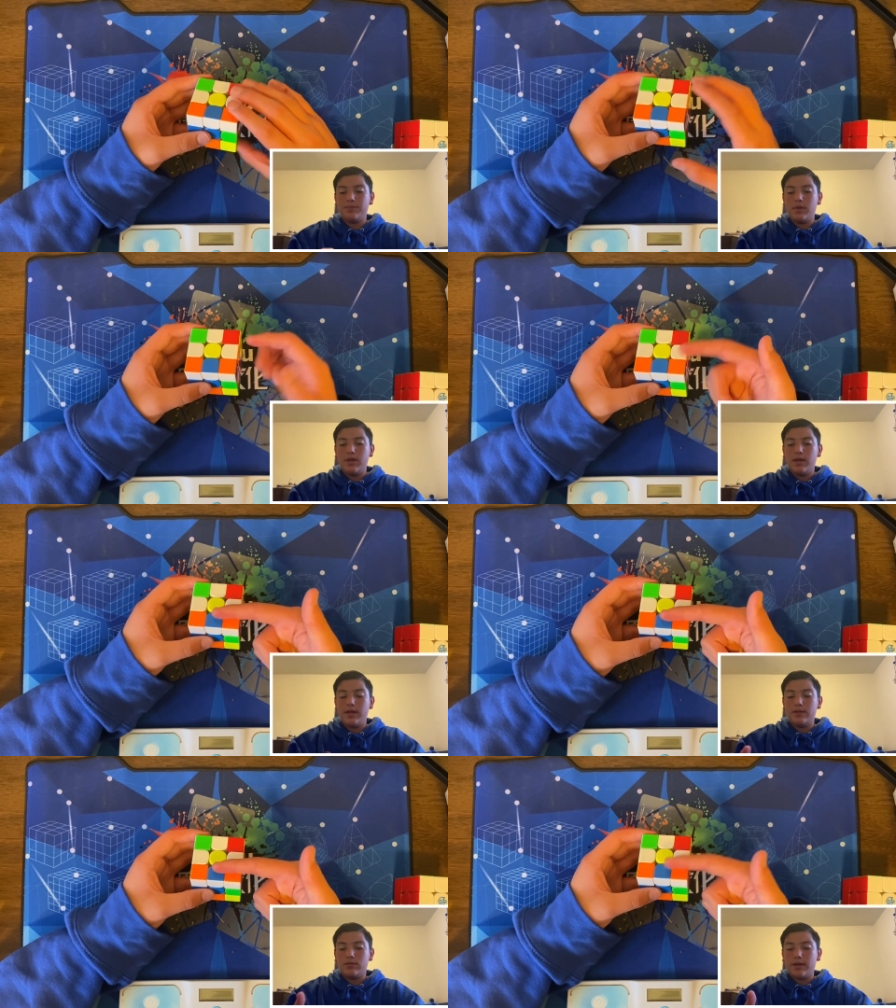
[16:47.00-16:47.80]
And so
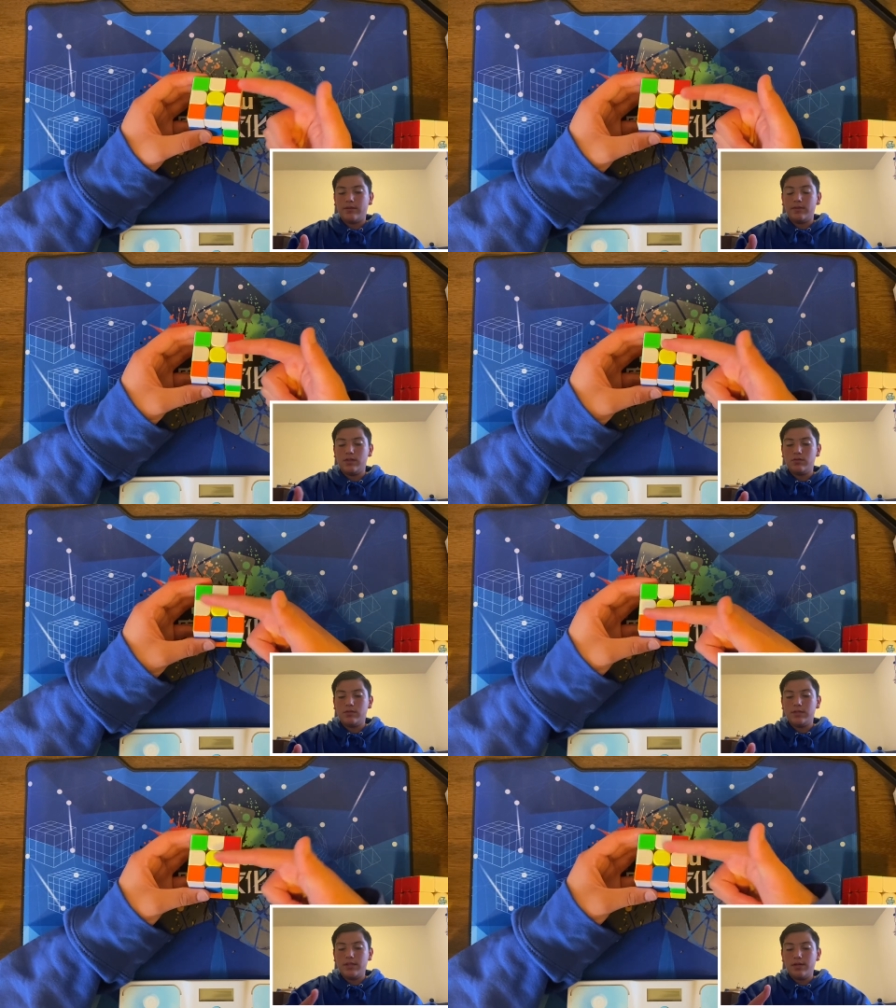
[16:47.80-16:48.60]
now this one's
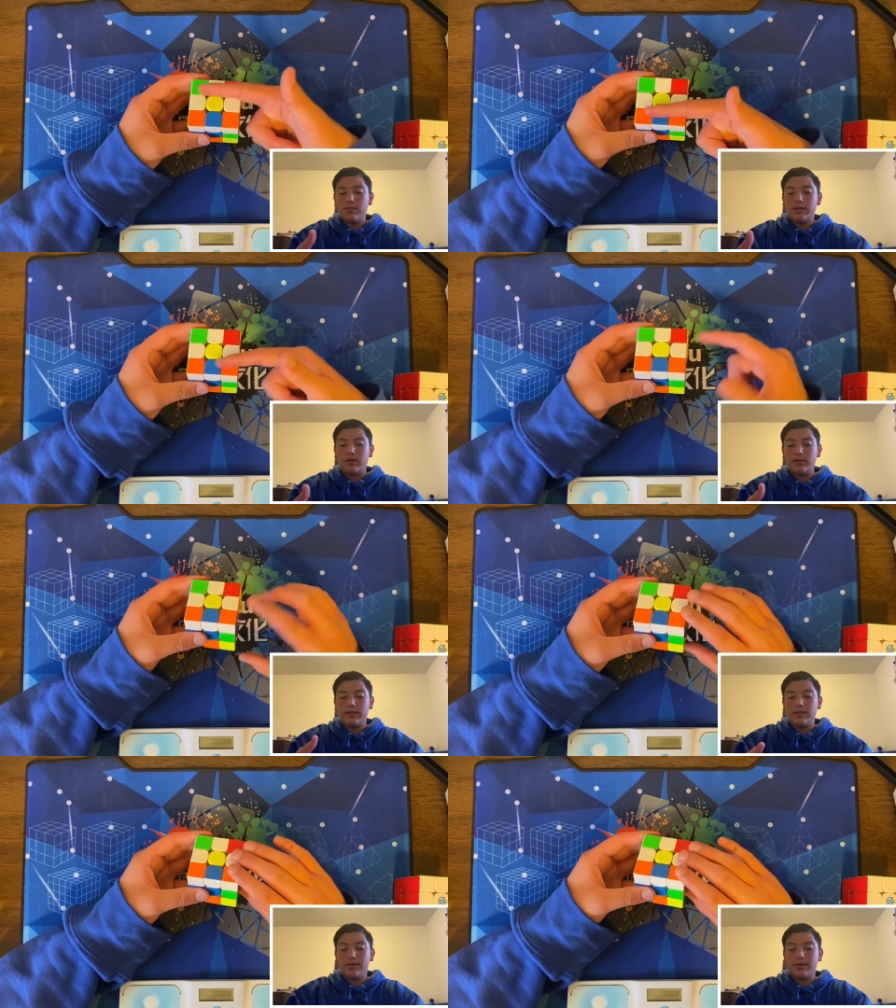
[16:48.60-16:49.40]
here, but all of these are
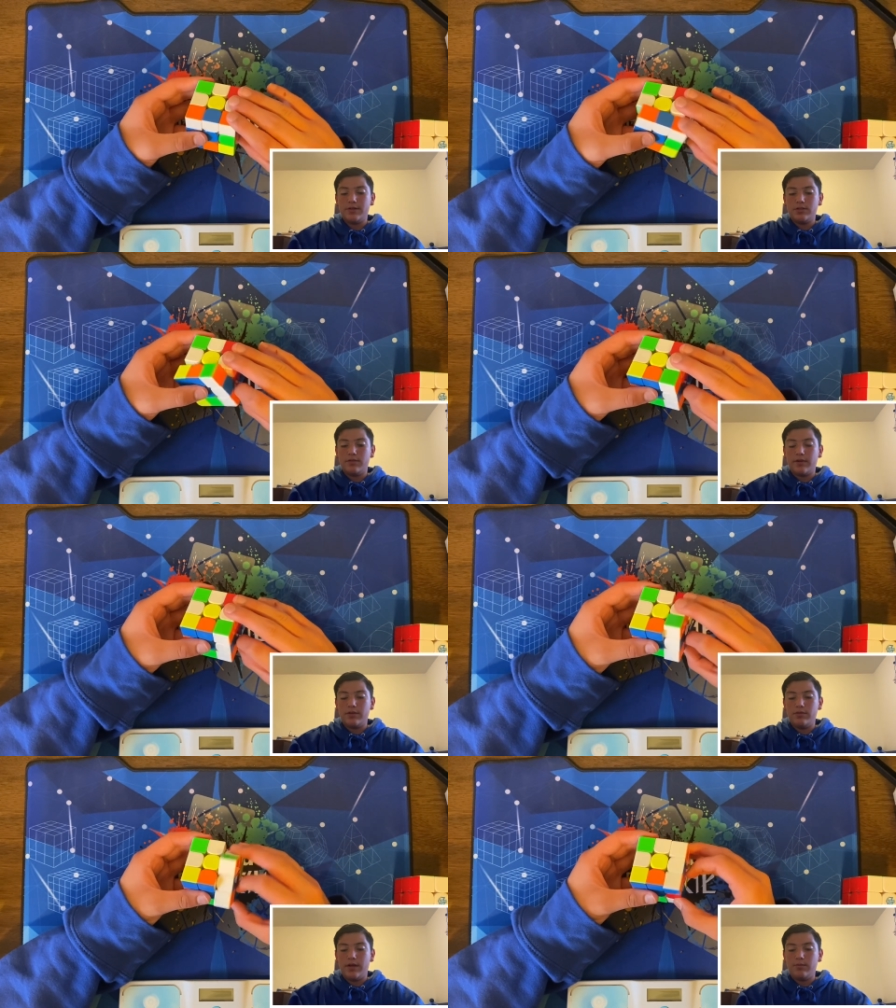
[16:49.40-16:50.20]
here. So if I do an F
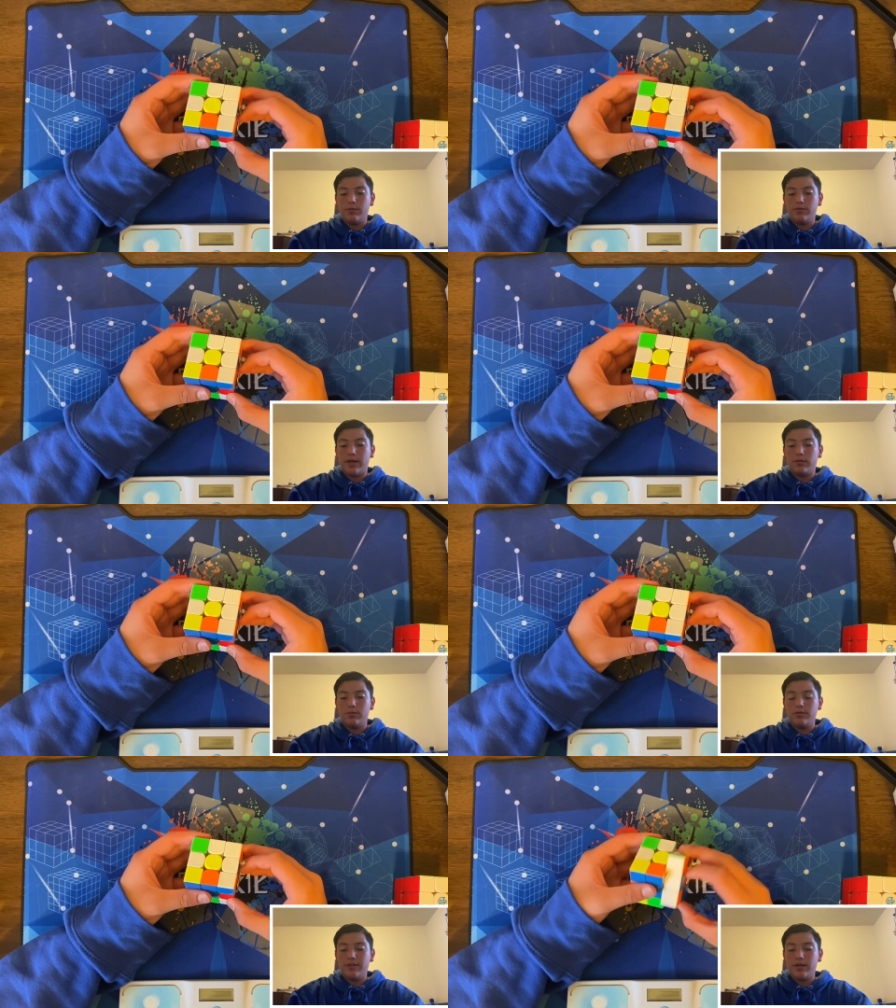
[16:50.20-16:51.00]
move, that'll move
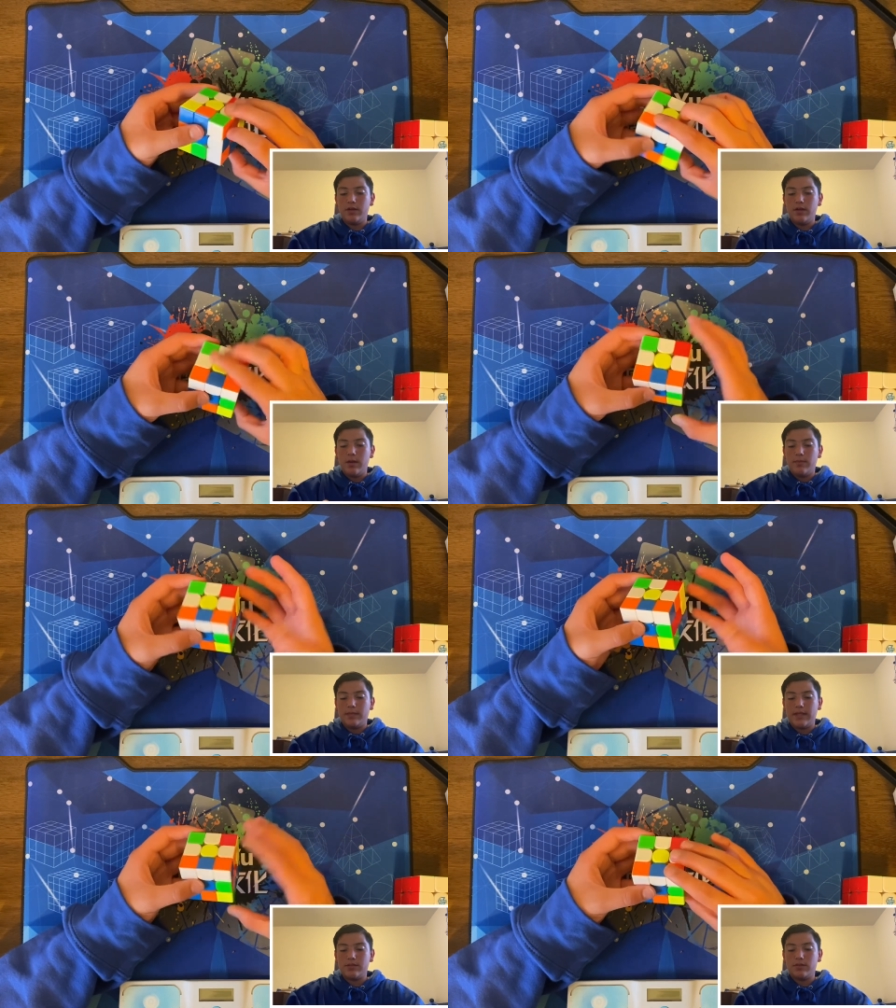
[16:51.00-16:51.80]
it, but that's
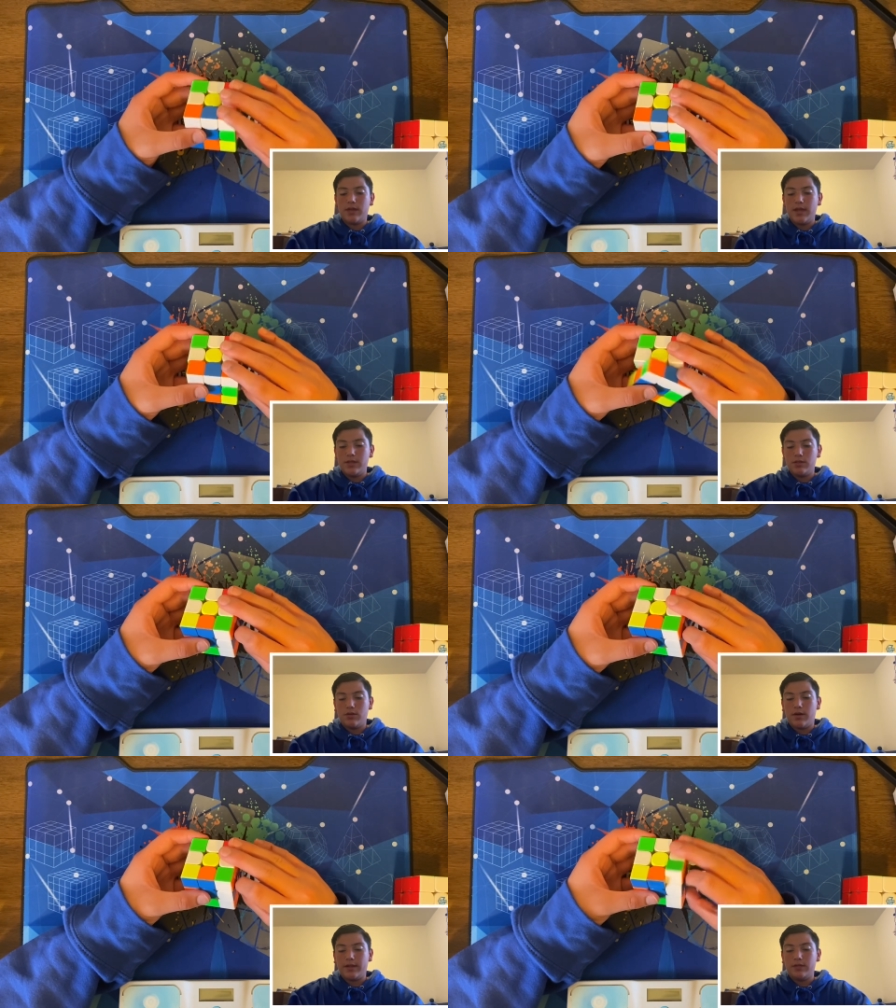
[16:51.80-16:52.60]
okay. So I can
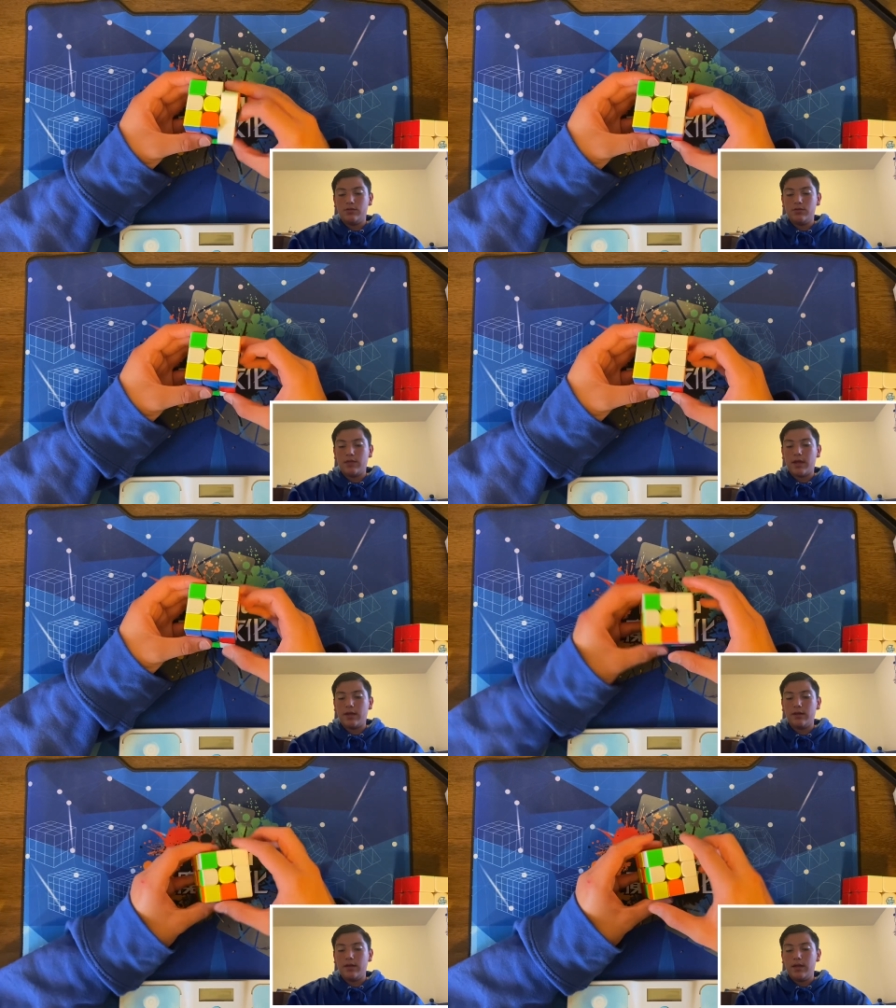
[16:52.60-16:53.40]
do that,
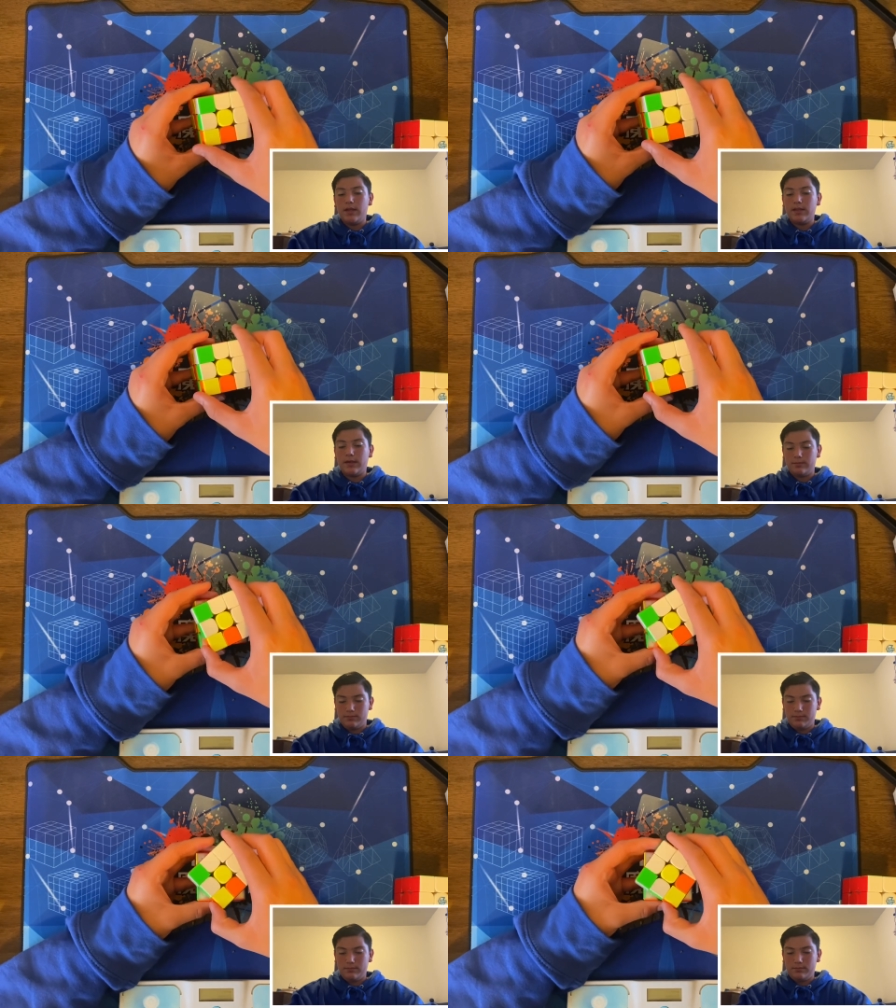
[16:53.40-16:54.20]
and then
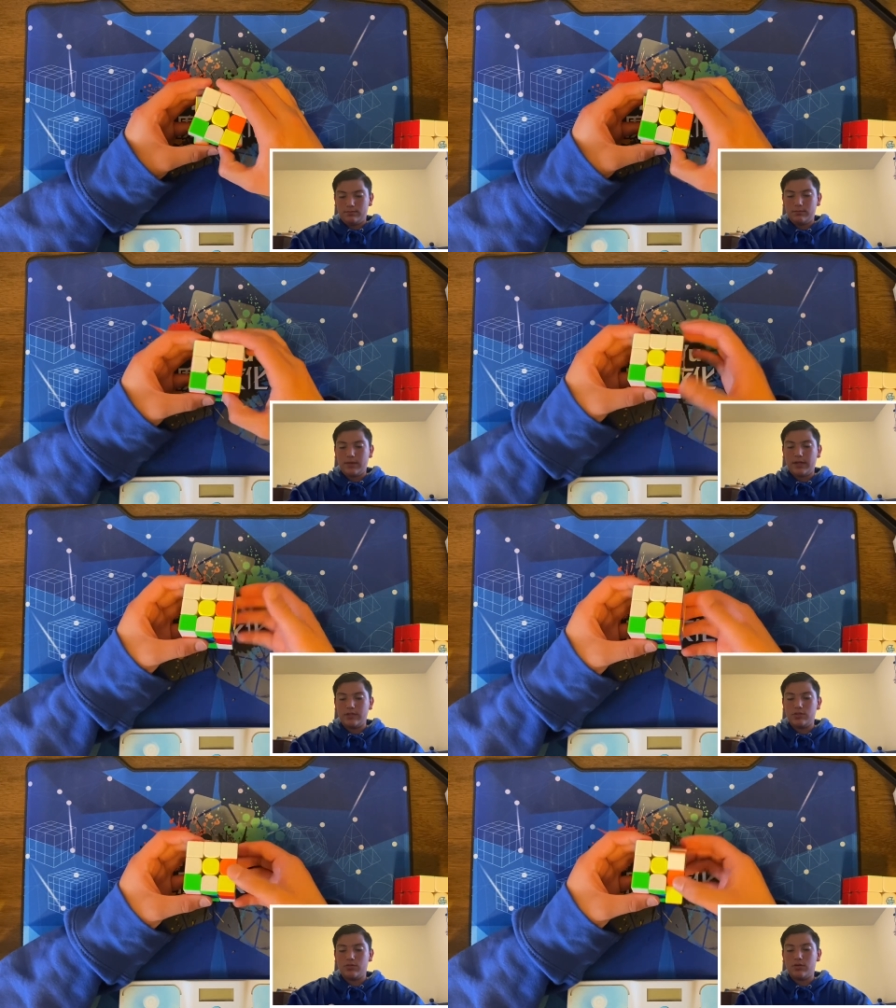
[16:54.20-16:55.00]
I can just
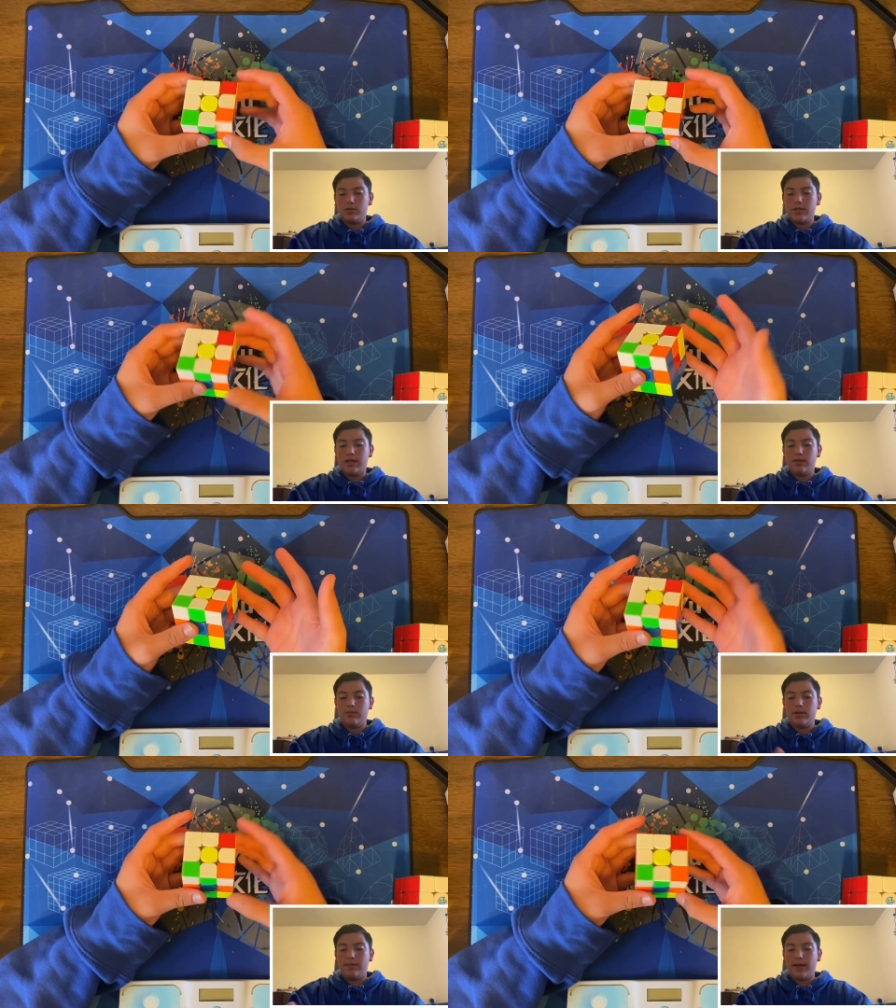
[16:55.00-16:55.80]
rotate and put it
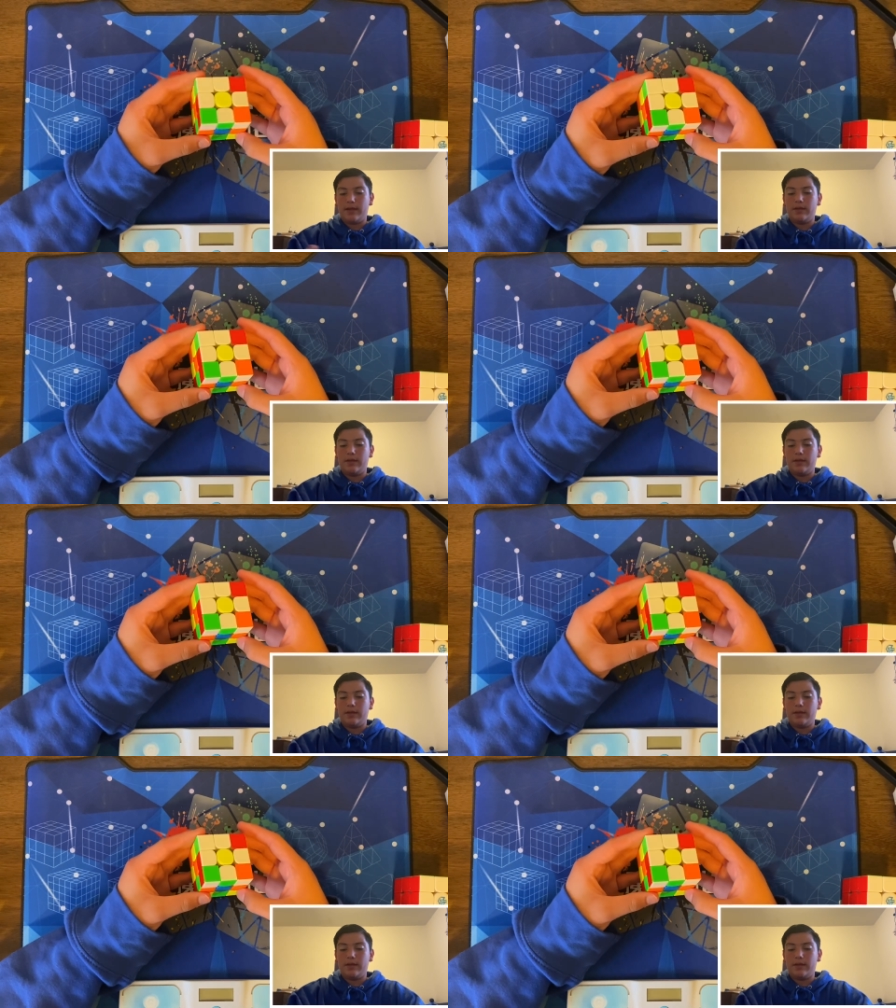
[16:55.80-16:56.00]
back in.